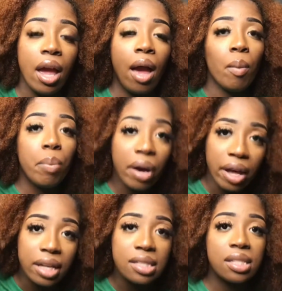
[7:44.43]

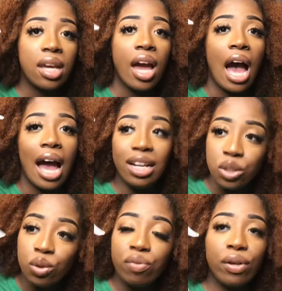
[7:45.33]
But I
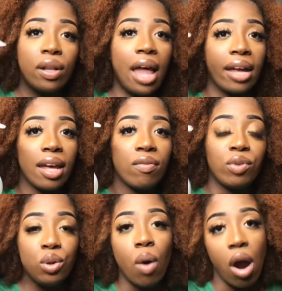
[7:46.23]
do feel like if
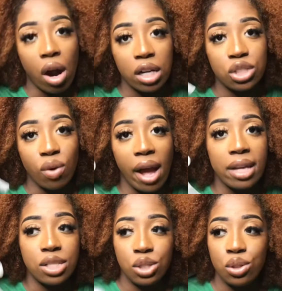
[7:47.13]
you are trying
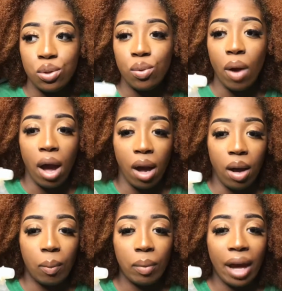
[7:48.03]
to
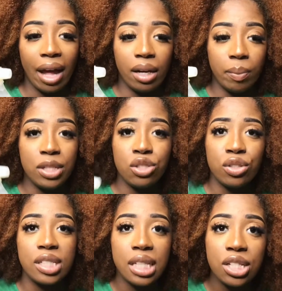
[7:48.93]
kind of be
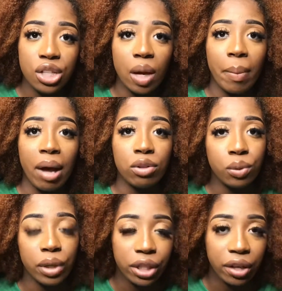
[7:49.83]
strategic about
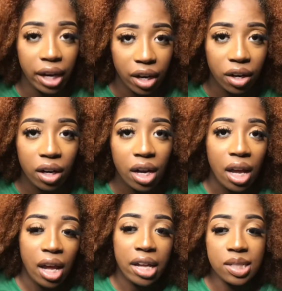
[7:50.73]
doing your hair
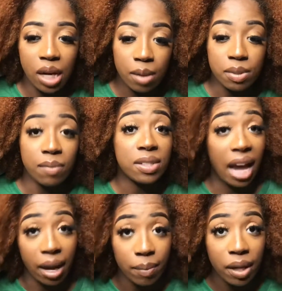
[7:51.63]
in terms of
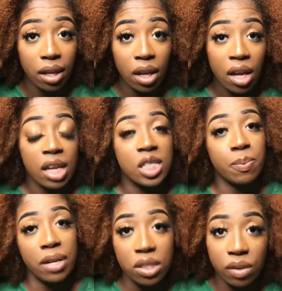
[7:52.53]
timing,
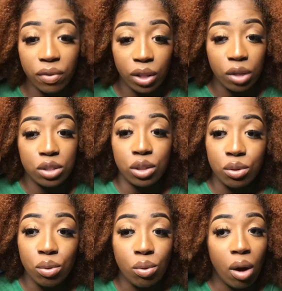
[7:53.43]
especially for those of you
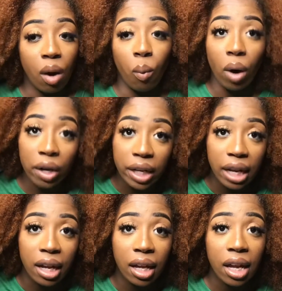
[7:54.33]
who are working